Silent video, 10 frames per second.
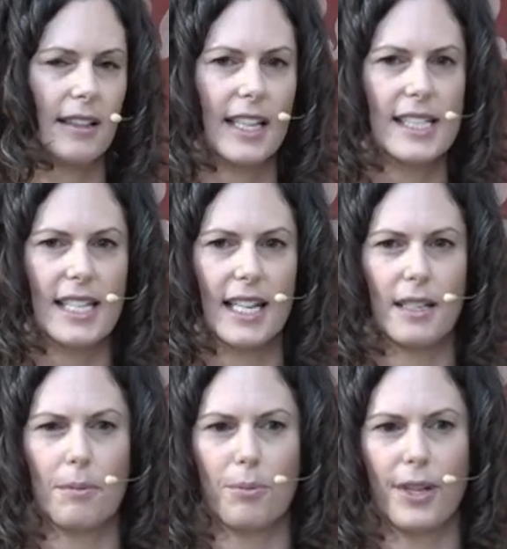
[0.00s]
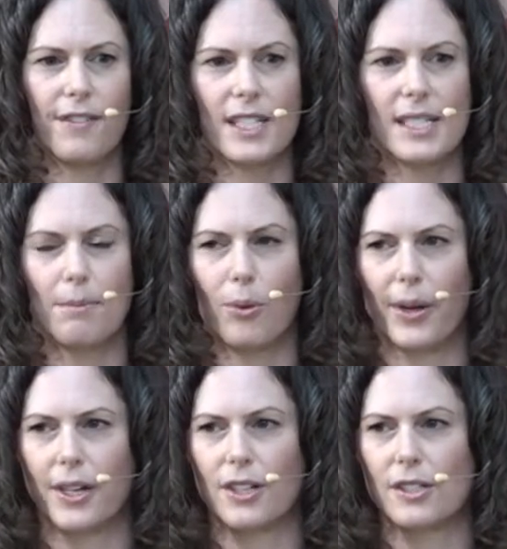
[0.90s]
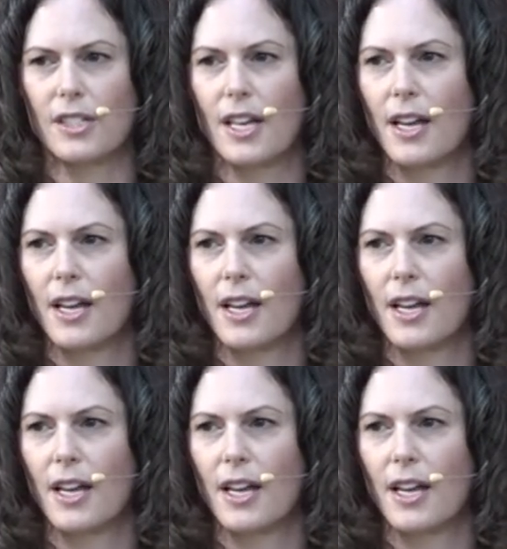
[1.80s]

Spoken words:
LinkedIn, previous employers,